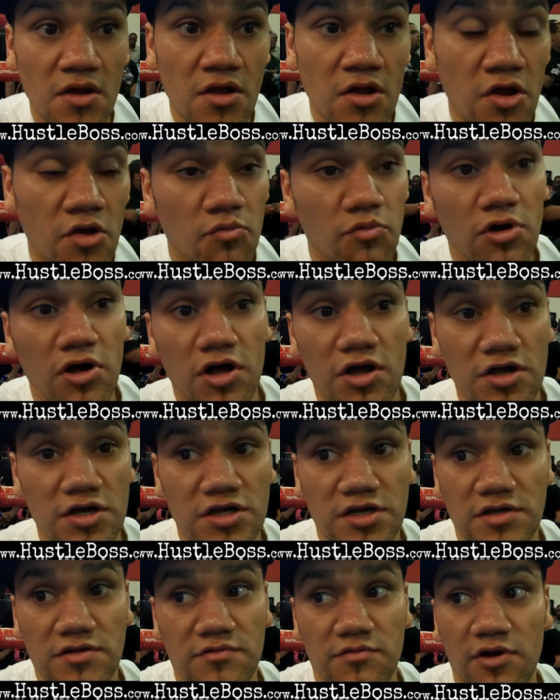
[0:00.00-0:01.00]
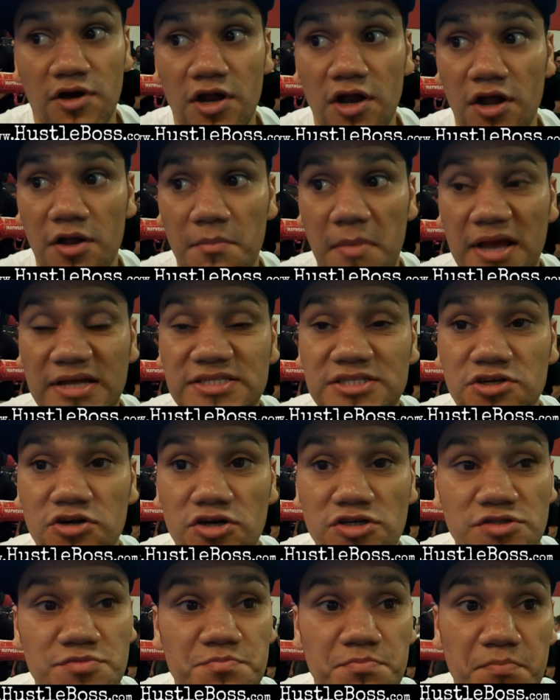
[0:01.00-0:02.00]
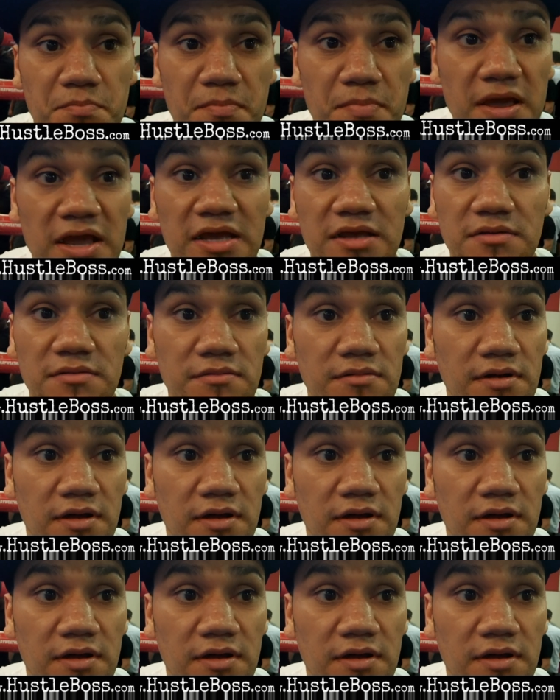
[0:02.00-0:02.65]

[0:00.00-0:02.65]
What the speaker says: Well, Mexico is big.